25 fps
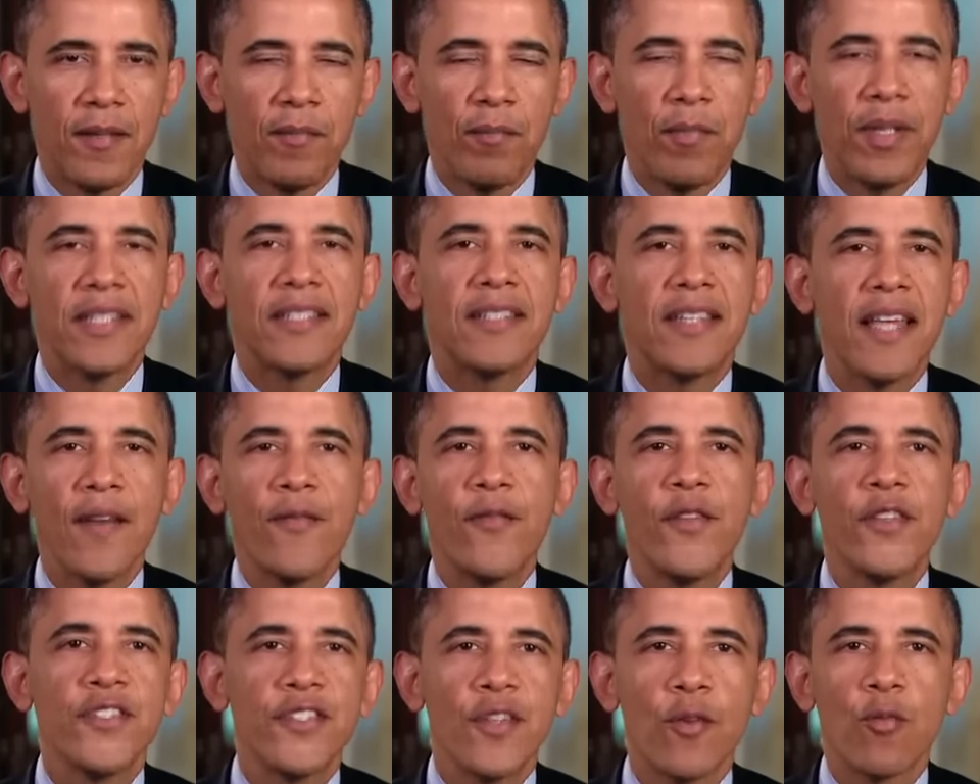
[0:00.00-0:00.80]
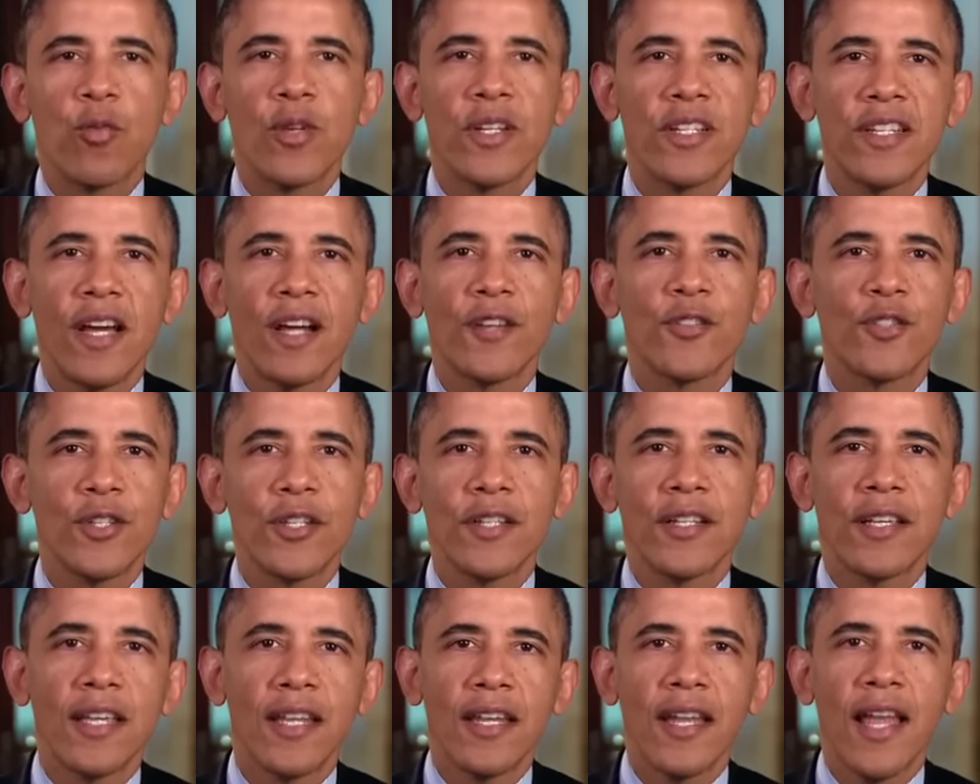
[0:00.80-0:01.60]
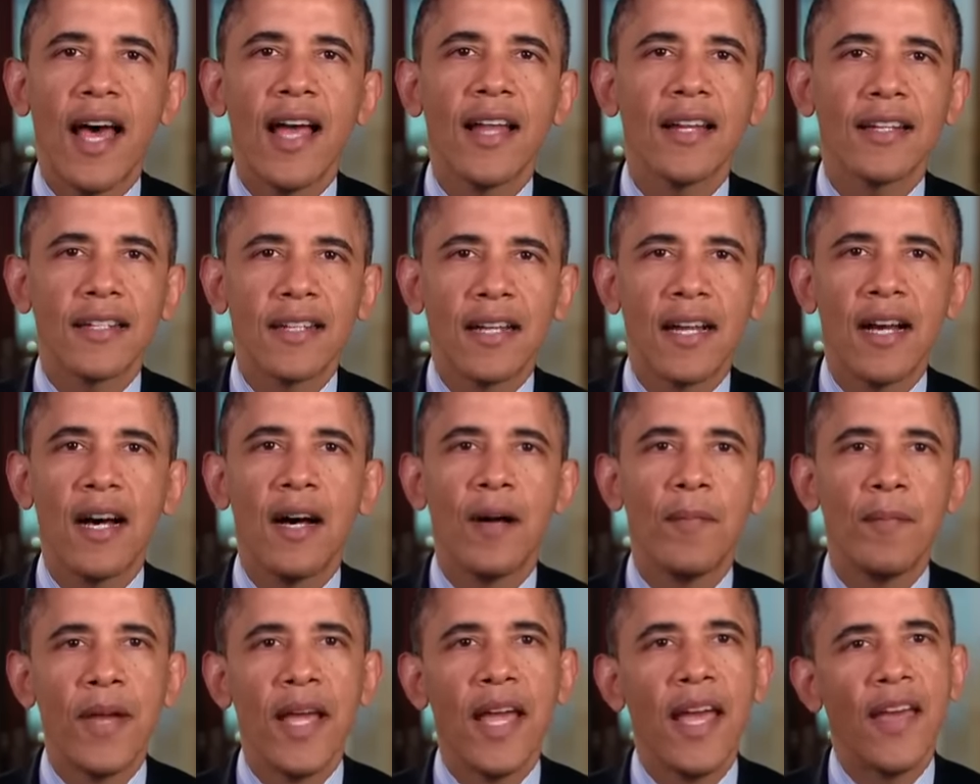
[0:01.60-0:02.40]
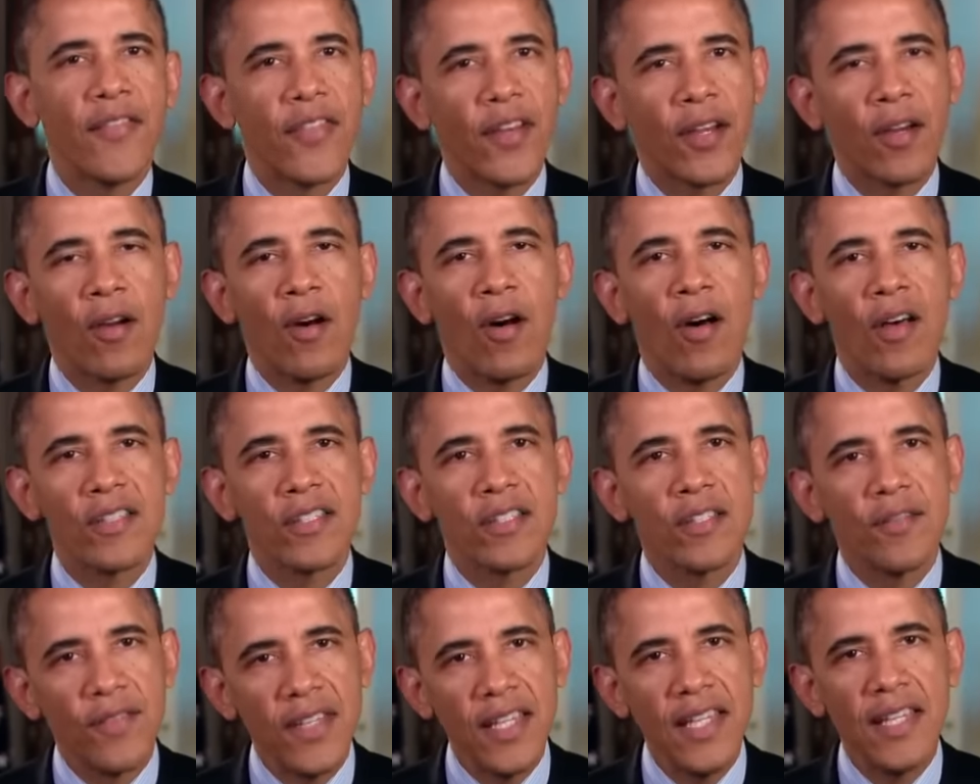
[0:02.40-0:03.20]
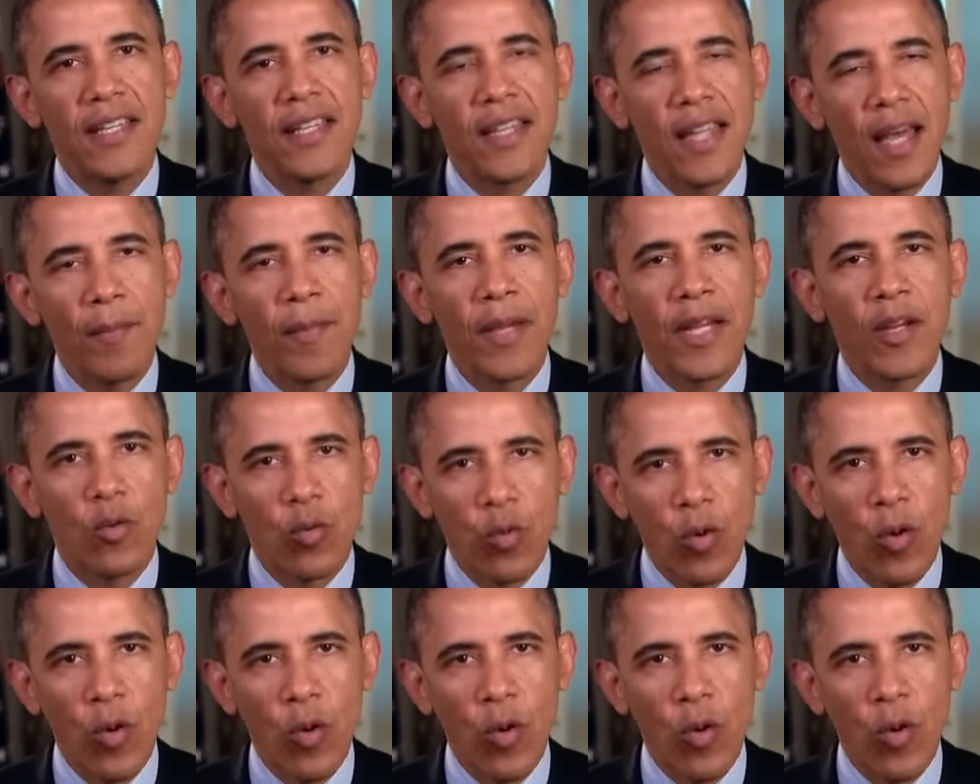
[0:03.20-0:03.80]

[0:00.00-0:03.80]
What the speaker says: But deficit reduction cannot come at the cost of economic